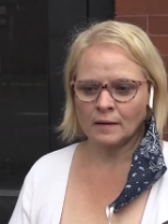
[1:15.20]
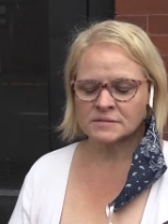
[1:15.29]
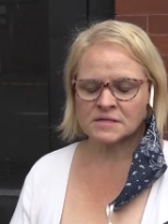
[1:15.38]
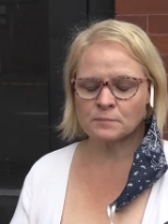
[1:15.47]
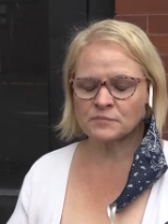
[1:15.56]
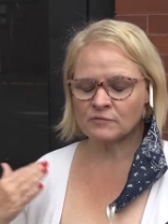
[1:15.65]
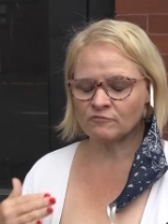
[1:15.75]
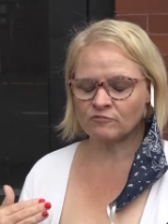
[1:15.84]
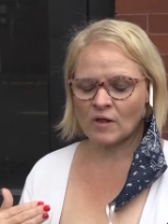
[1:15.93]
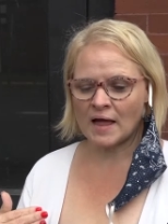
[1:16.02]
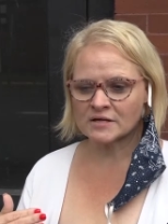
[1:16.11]
something
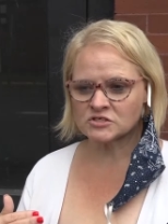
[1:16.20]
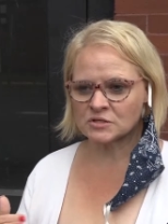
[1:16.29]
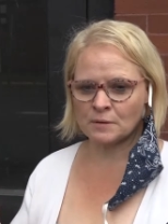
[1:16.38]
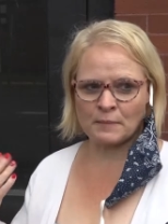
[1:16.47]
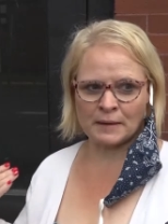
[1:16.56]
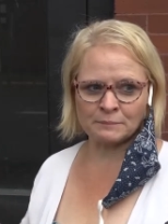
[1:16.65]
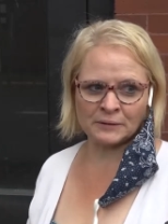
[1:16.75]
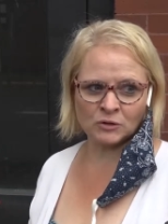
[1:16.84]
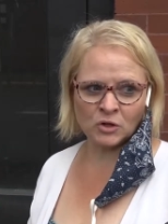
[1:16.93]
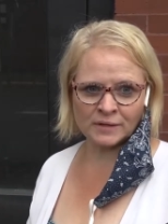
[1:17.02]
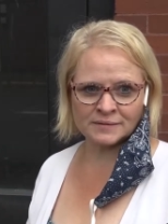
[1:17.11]
flashed and it made me
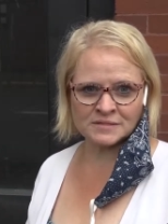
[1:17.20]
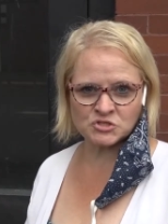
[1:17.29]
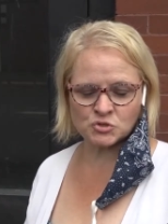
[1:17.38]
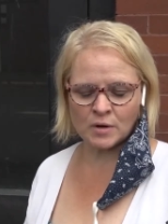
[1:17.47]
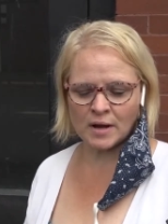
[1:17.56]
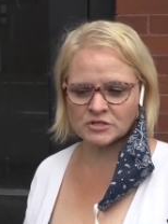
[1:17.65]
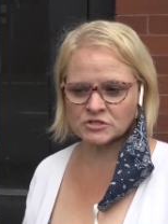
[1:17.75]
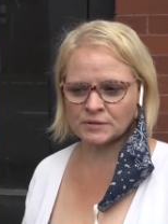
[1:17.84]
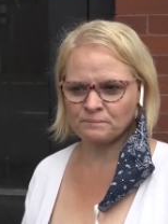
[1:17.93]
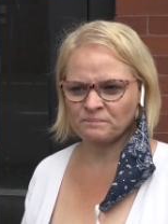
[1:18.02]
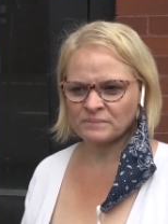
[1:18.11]
look in this
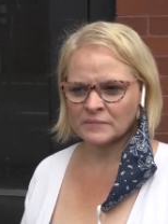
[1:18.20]
direction.